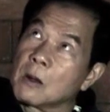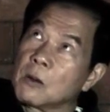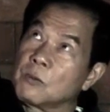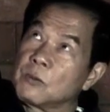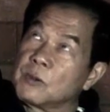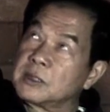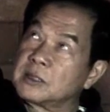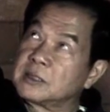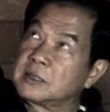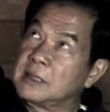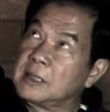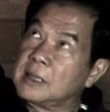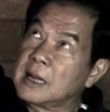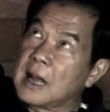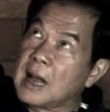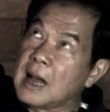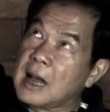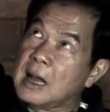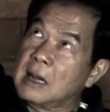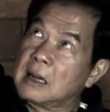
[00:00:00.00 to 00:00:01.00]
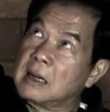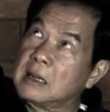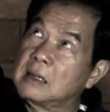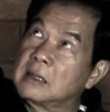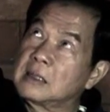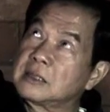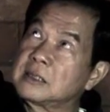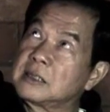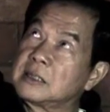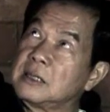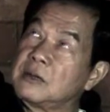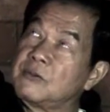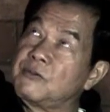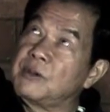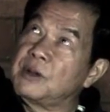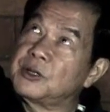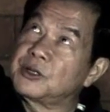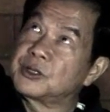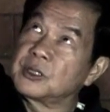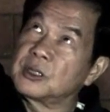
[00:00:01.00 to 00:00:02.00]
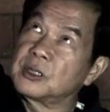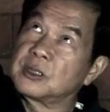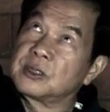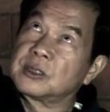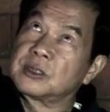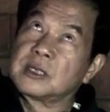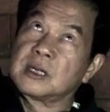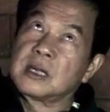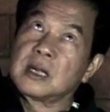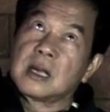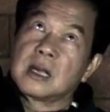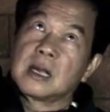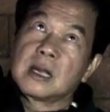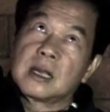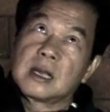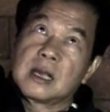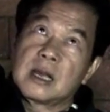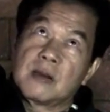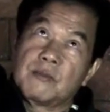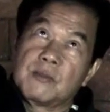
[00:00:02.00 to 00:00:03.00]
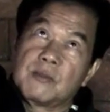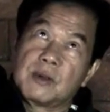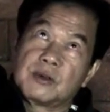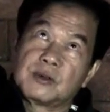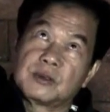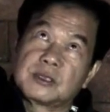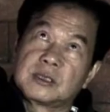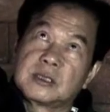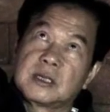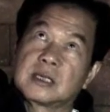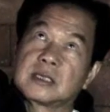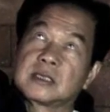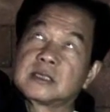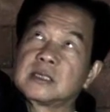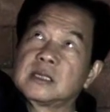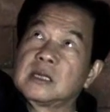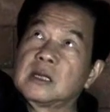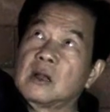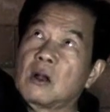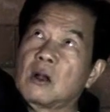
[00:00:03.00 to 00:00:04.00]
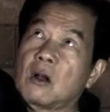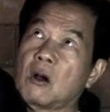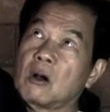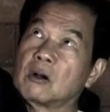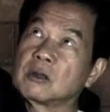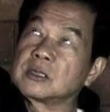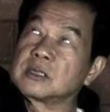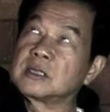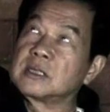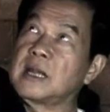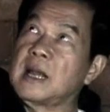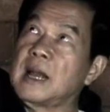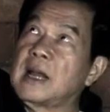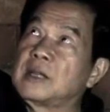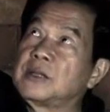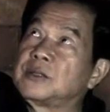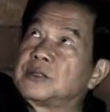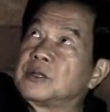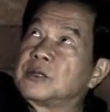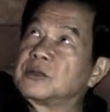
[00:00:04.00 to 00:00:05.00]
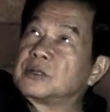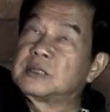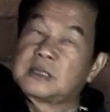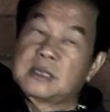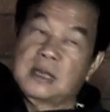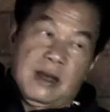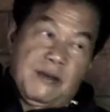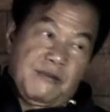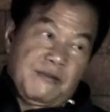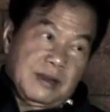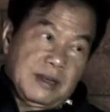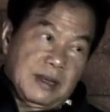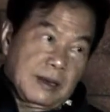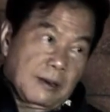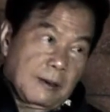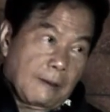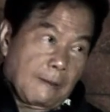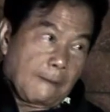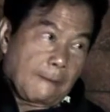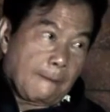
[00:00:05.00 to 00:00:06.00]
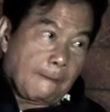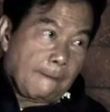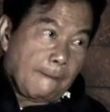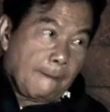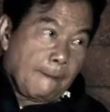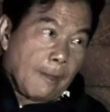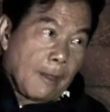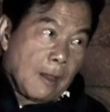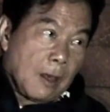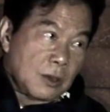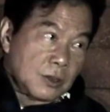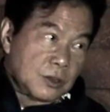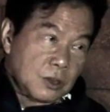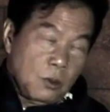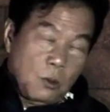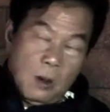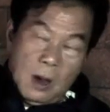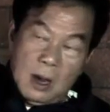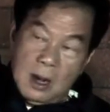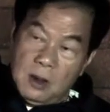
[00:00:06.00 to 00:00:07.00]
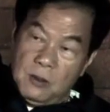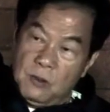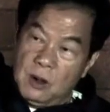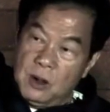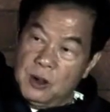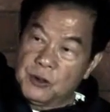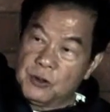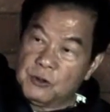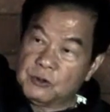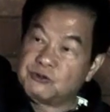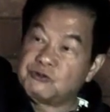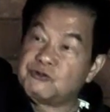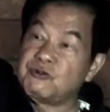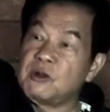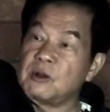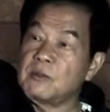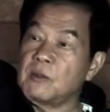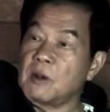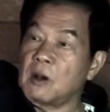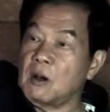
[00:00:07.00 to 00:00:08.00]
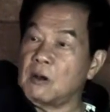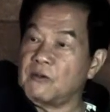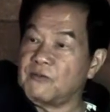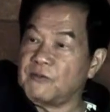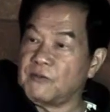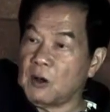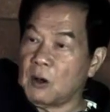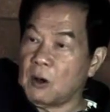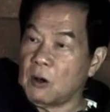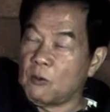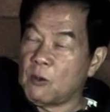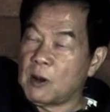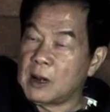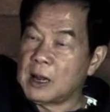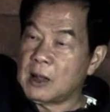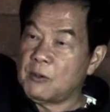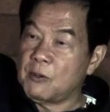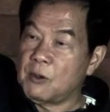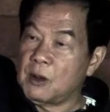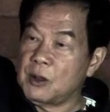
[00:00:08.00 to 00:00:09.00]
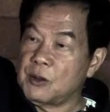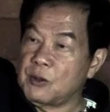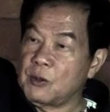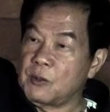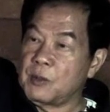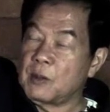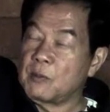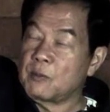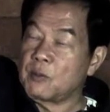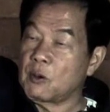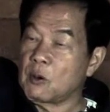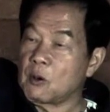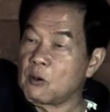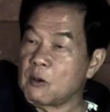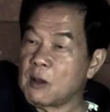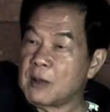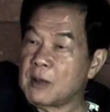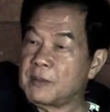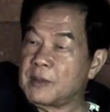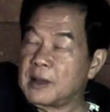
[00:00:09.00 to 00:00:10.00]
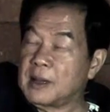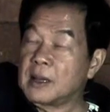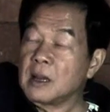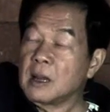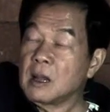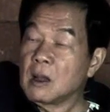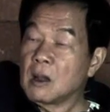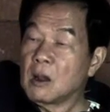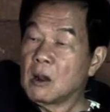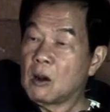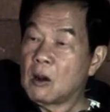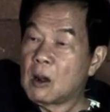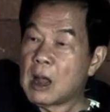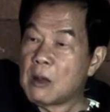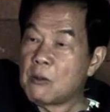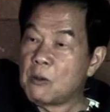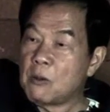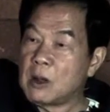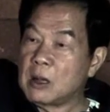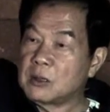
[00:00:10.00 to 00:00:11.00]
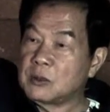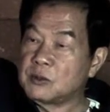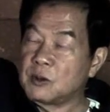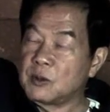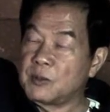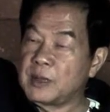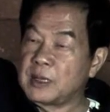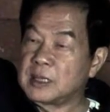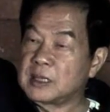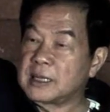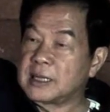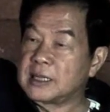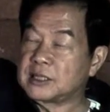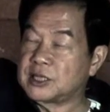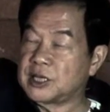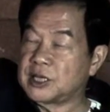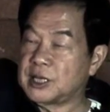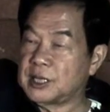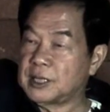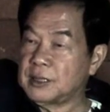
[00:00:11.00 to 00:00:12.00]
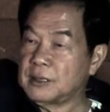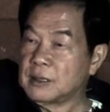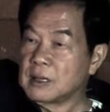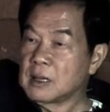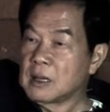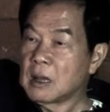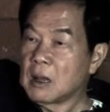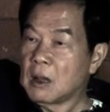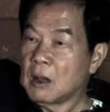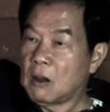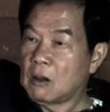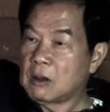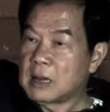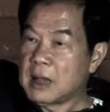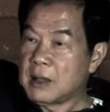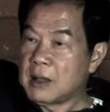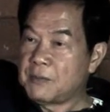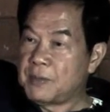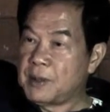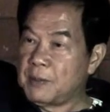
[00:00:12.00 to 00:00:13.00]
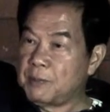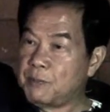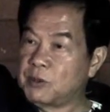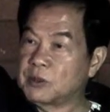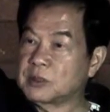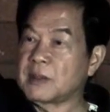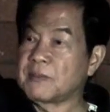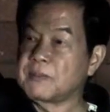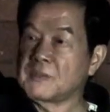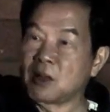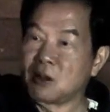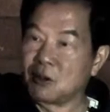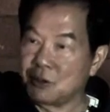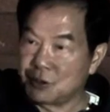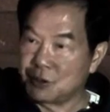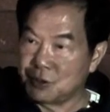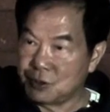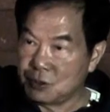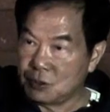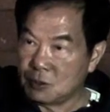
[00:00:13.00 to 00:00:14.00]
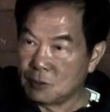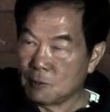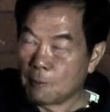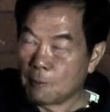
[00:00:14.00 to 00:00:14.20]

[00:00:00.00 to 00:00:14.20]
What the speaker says: we see color, see visions, hear music, see God, see angels, see everything. So whatever you dream of, or whatever you've been programming, or however you've been teaching, or they've been put something on you,